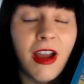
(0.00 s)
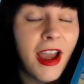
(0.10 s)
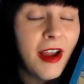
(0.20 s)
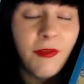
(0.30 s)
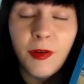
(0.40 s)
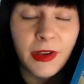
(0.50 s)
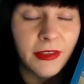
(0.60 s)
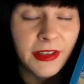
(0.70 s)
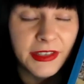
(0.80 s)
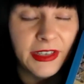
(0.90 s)

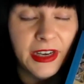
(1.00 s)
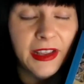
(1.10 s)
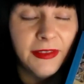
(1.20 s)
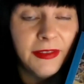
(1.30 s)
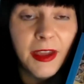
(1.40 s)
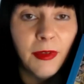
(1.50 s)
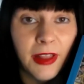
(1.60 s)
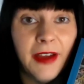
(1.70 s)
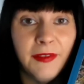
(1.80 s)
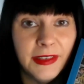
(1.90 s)
everyone listening that they will
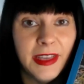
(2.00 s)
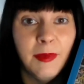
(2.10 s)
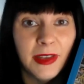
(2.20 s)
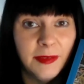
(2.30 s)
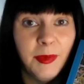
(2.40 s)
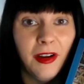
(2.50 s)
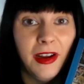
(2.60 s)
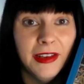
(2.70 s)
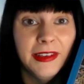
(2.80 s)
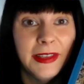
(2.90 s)
have the same
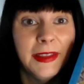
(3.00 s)
experience,